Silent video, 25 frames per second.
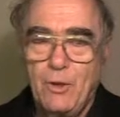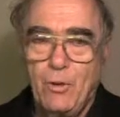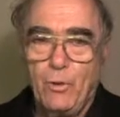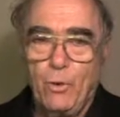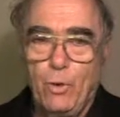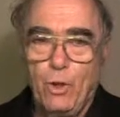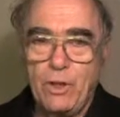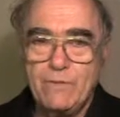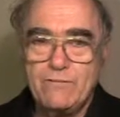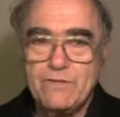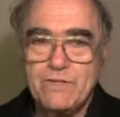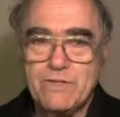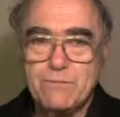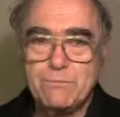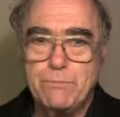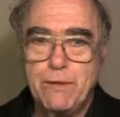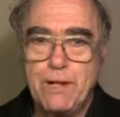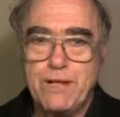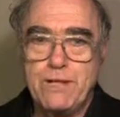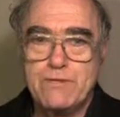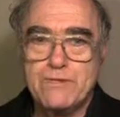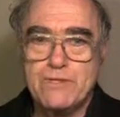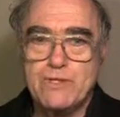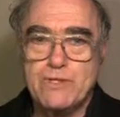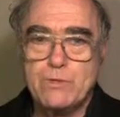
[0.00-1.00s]
All of this
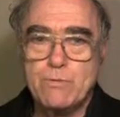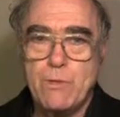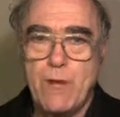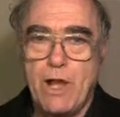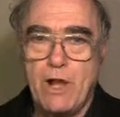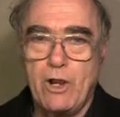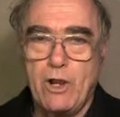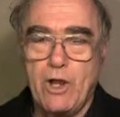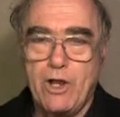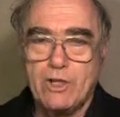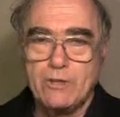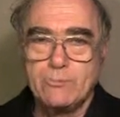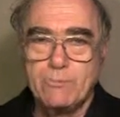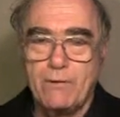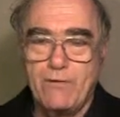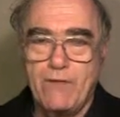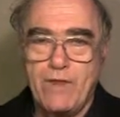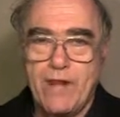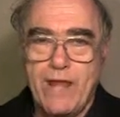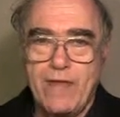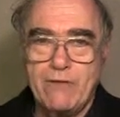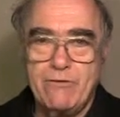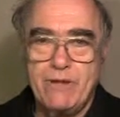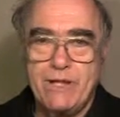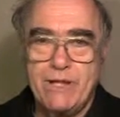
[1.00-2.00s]
brings us to our gospel
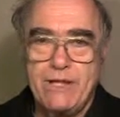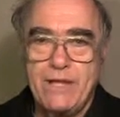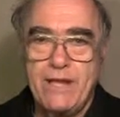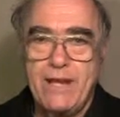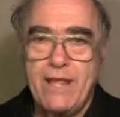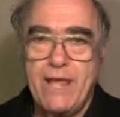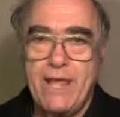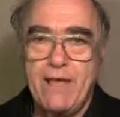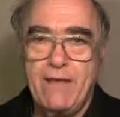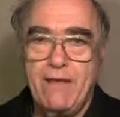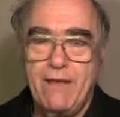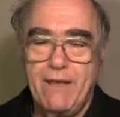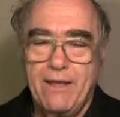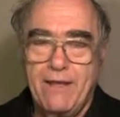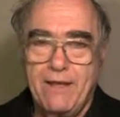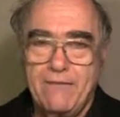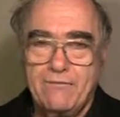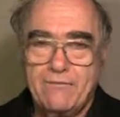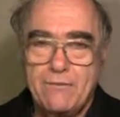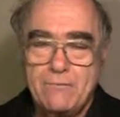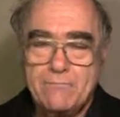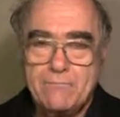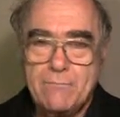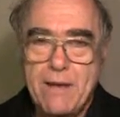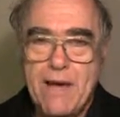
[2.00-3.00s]
that I read earlier
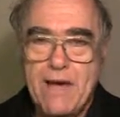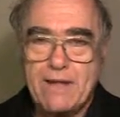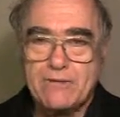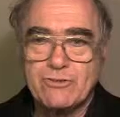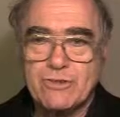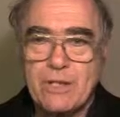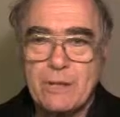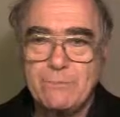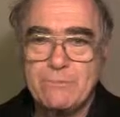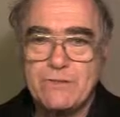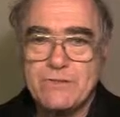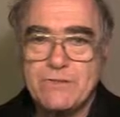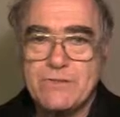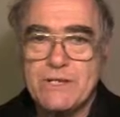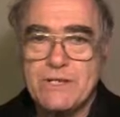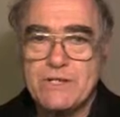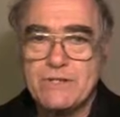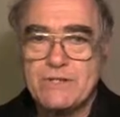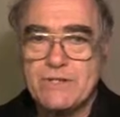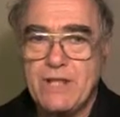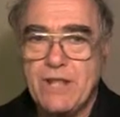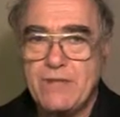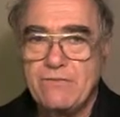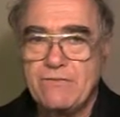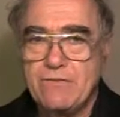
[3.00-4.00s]
from Mark chapter
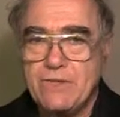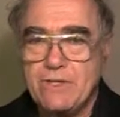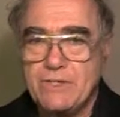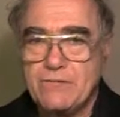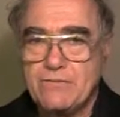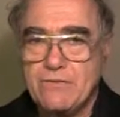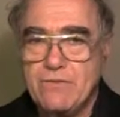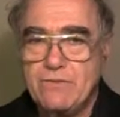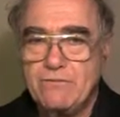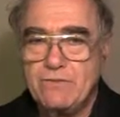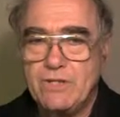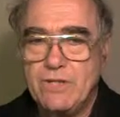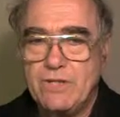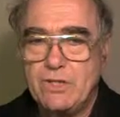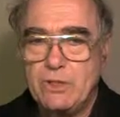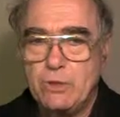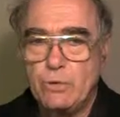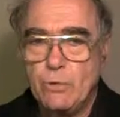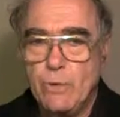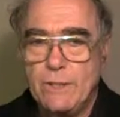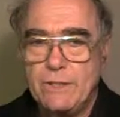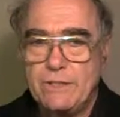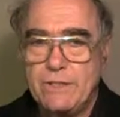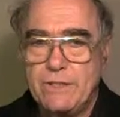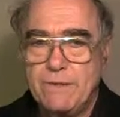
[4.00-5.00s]
16, verse 15 to
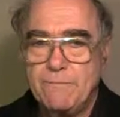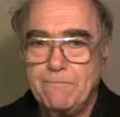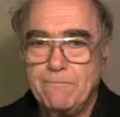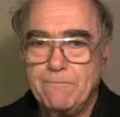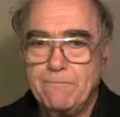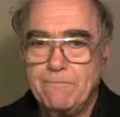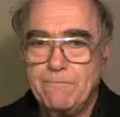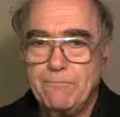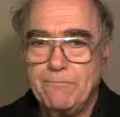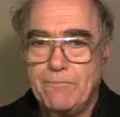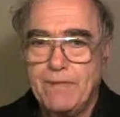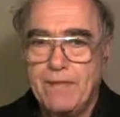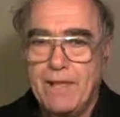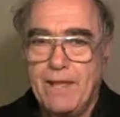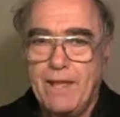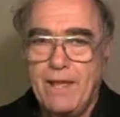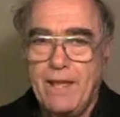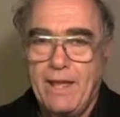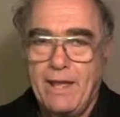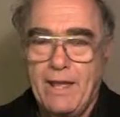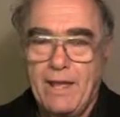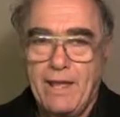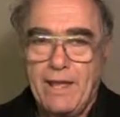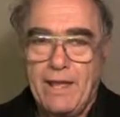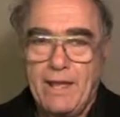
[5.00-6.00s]
20.
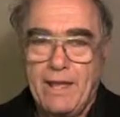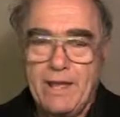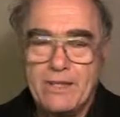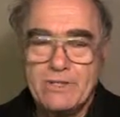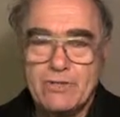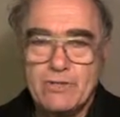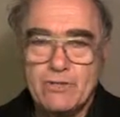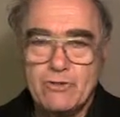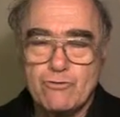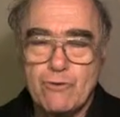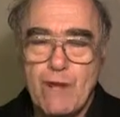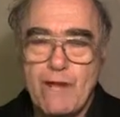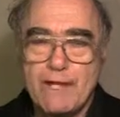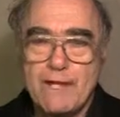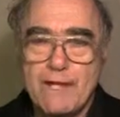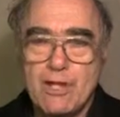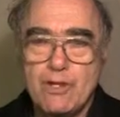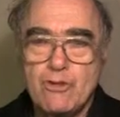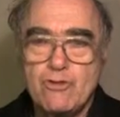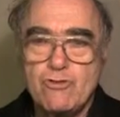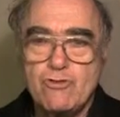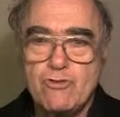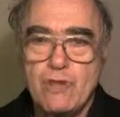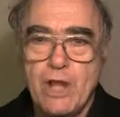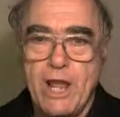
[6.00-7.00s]
A
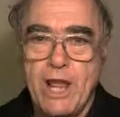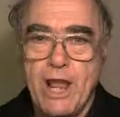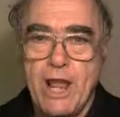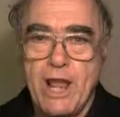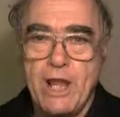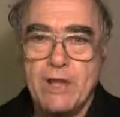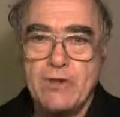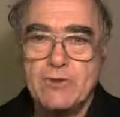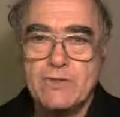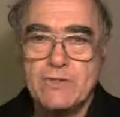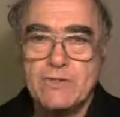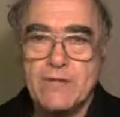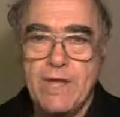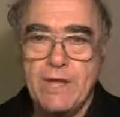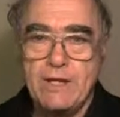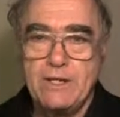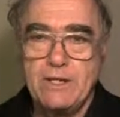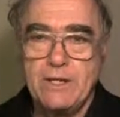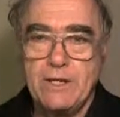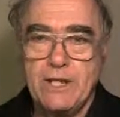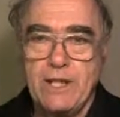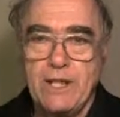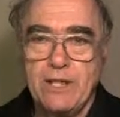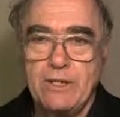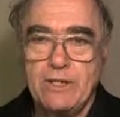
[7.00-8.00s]
striking change
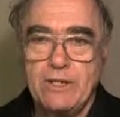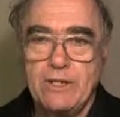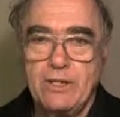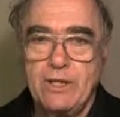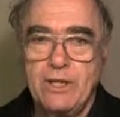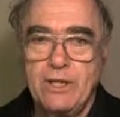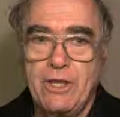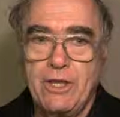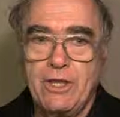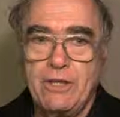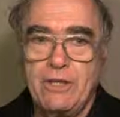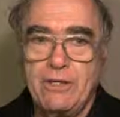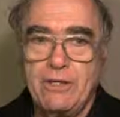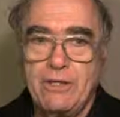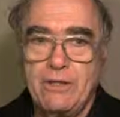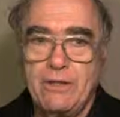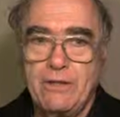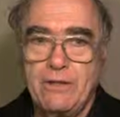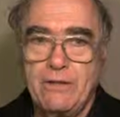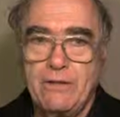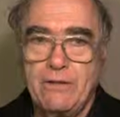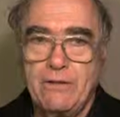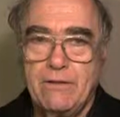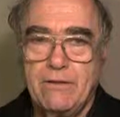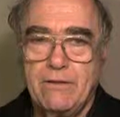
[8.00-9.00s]
suddenly occurred
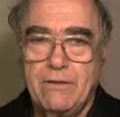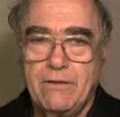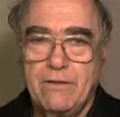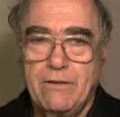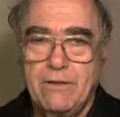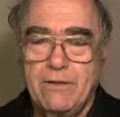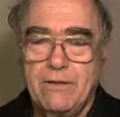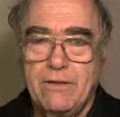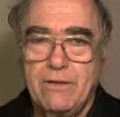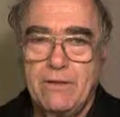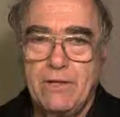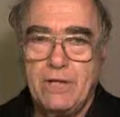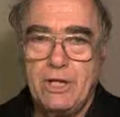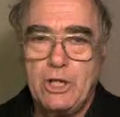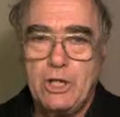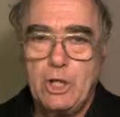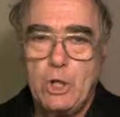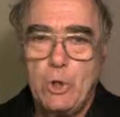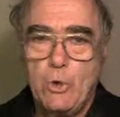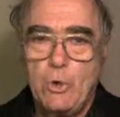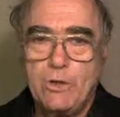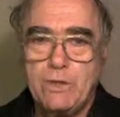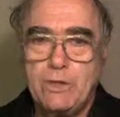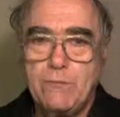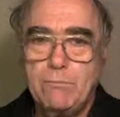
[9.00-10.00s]

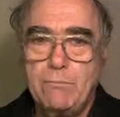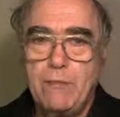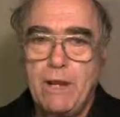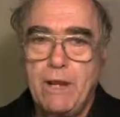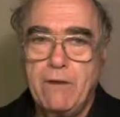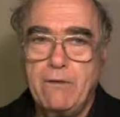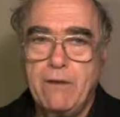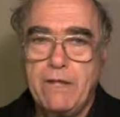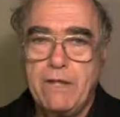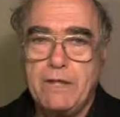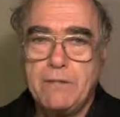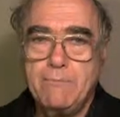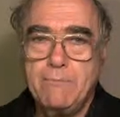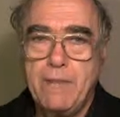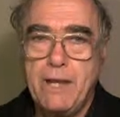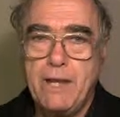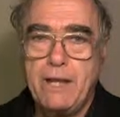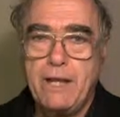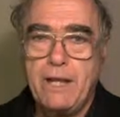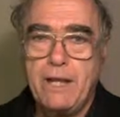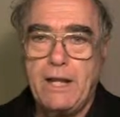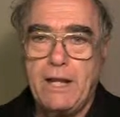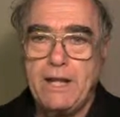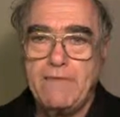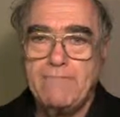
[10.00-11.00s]
during the period
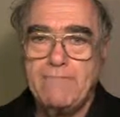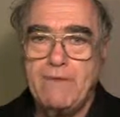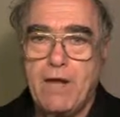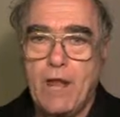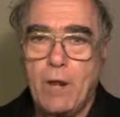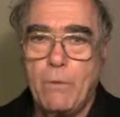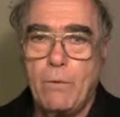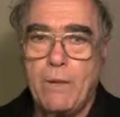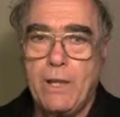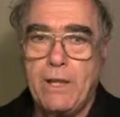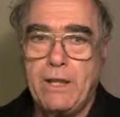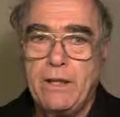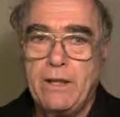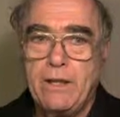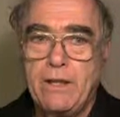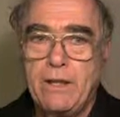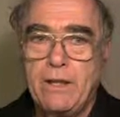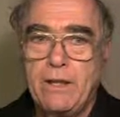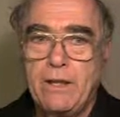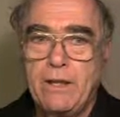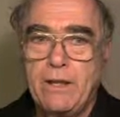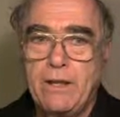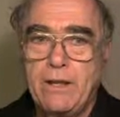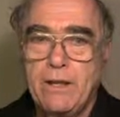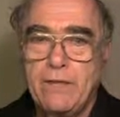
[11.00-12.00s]
immediately following
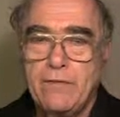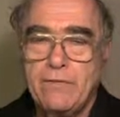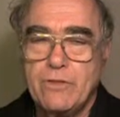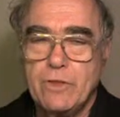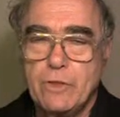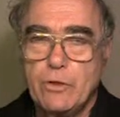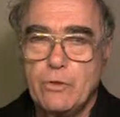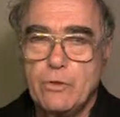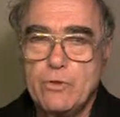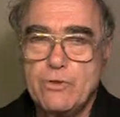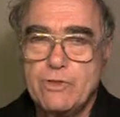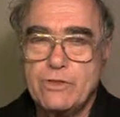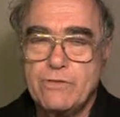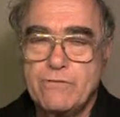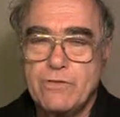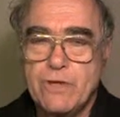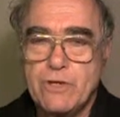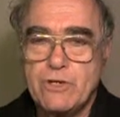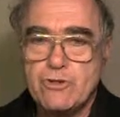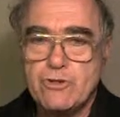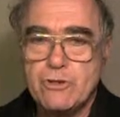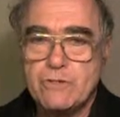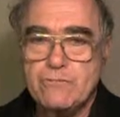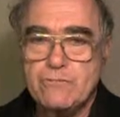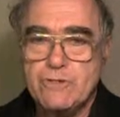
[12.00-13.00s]
the
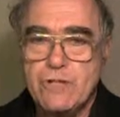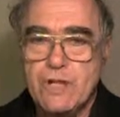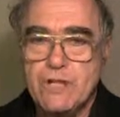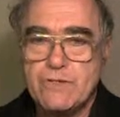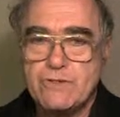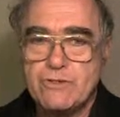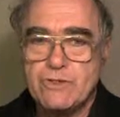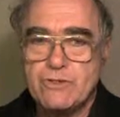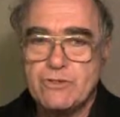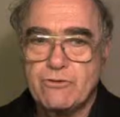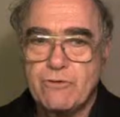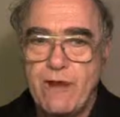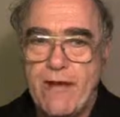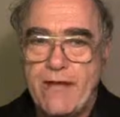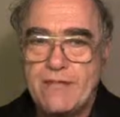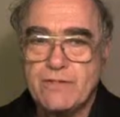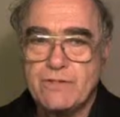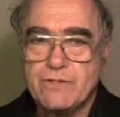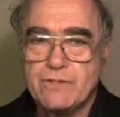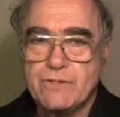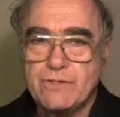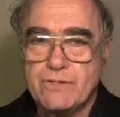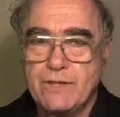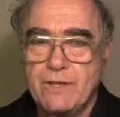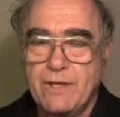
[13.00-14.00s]
crucifixion of Jesus
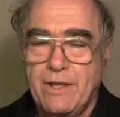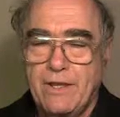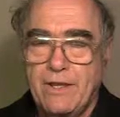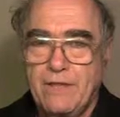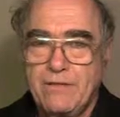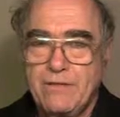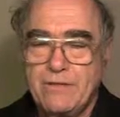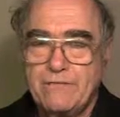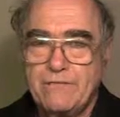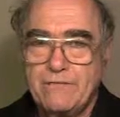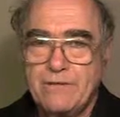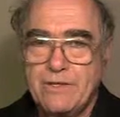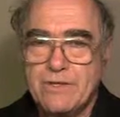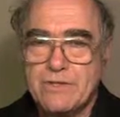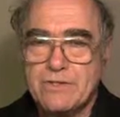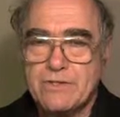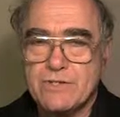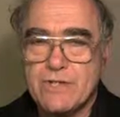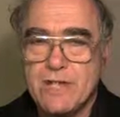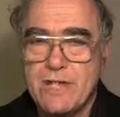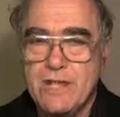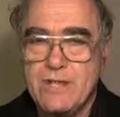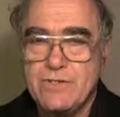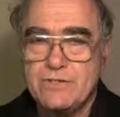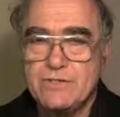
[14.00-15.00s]
Christ, the first
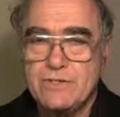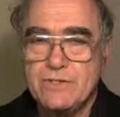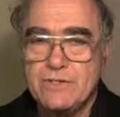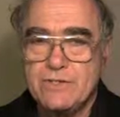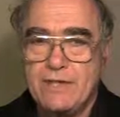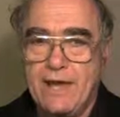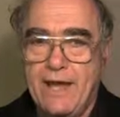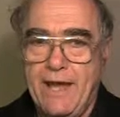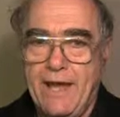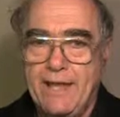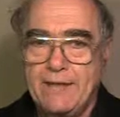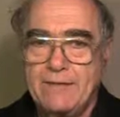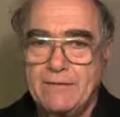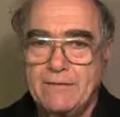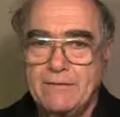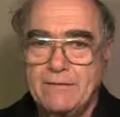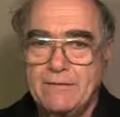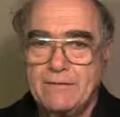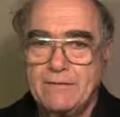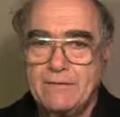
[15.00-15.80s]
Eastertide.